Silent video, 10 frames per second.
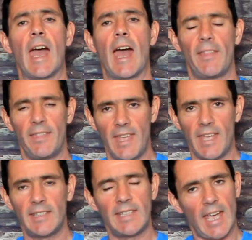and
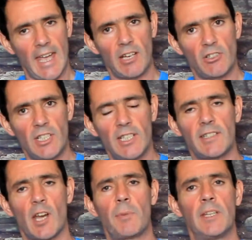then the
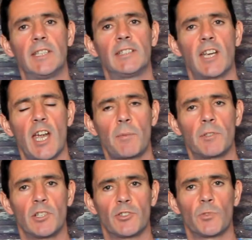energies are being
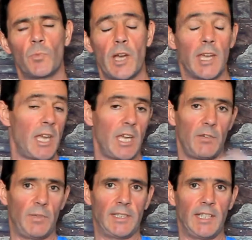interpreted in some way.
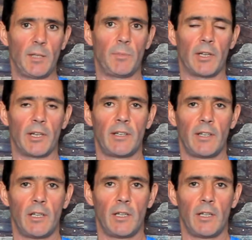If we think about it,